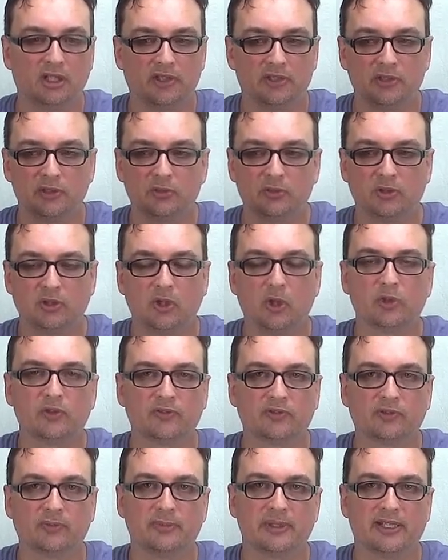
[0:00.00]
too
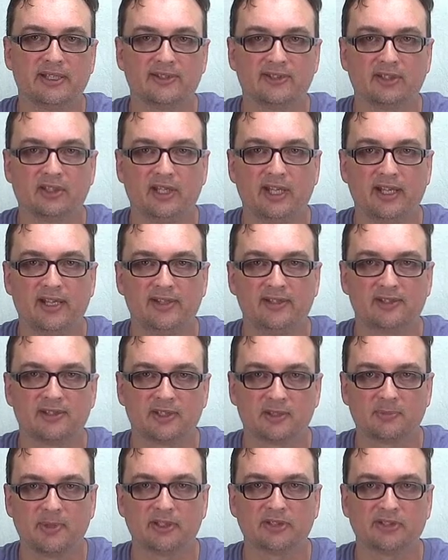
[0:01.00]
close for me as a lens,
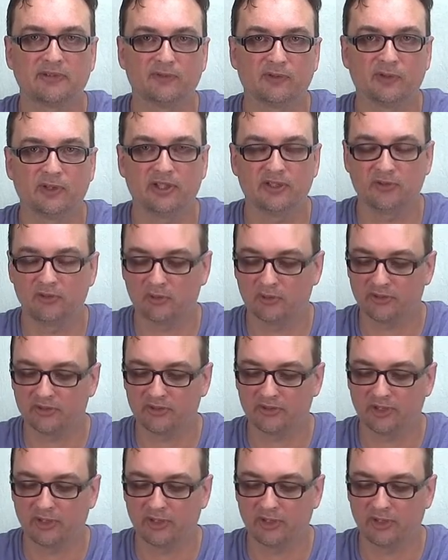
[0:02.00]
especially for indoors.